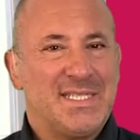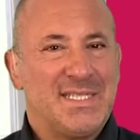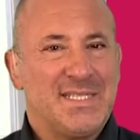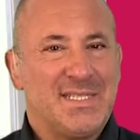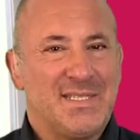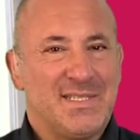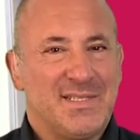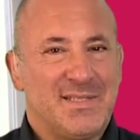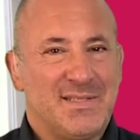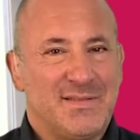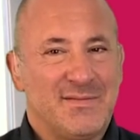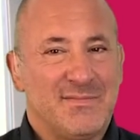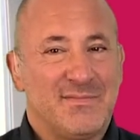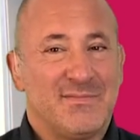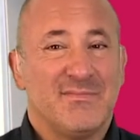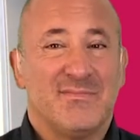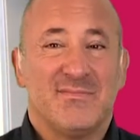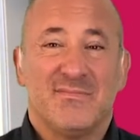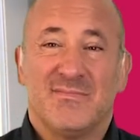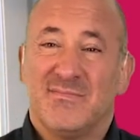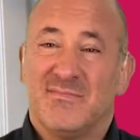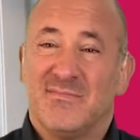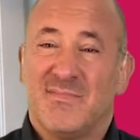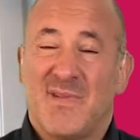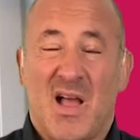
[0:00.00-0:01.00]
So
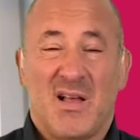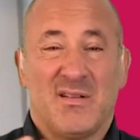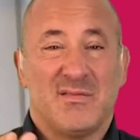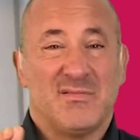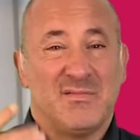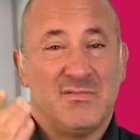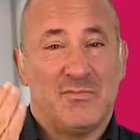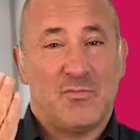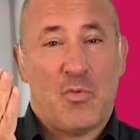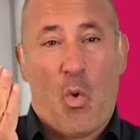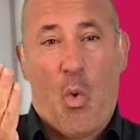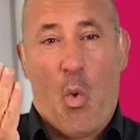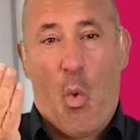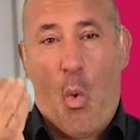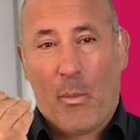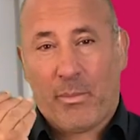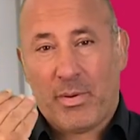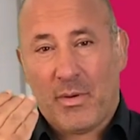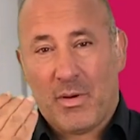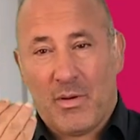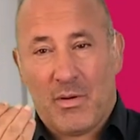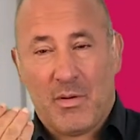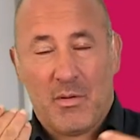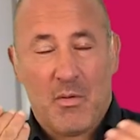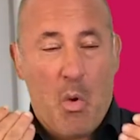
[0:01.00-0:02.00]
ventilate your home by
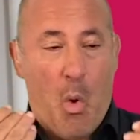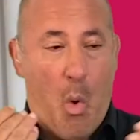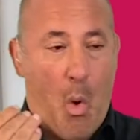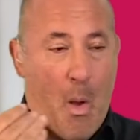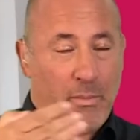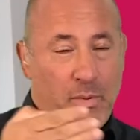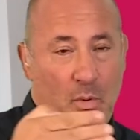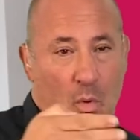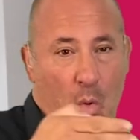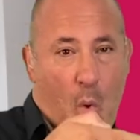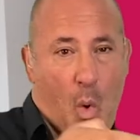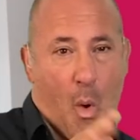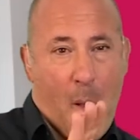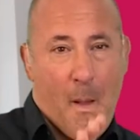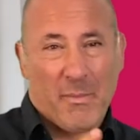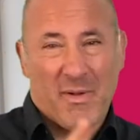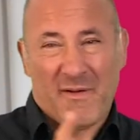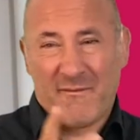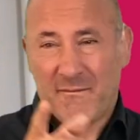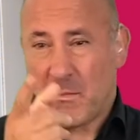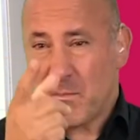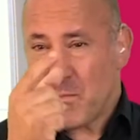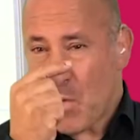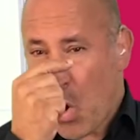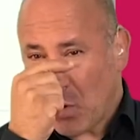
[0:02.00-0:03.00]
opening windows
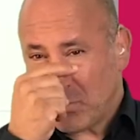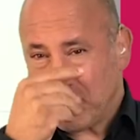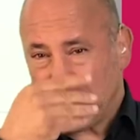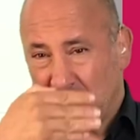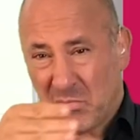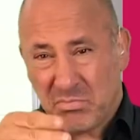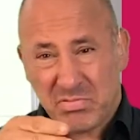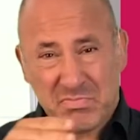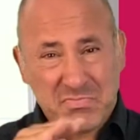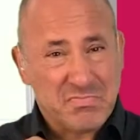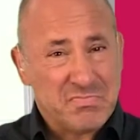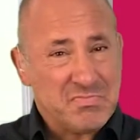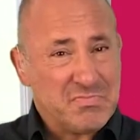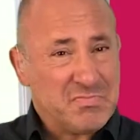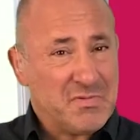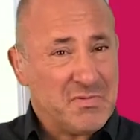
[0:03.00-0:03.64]
whenever possible.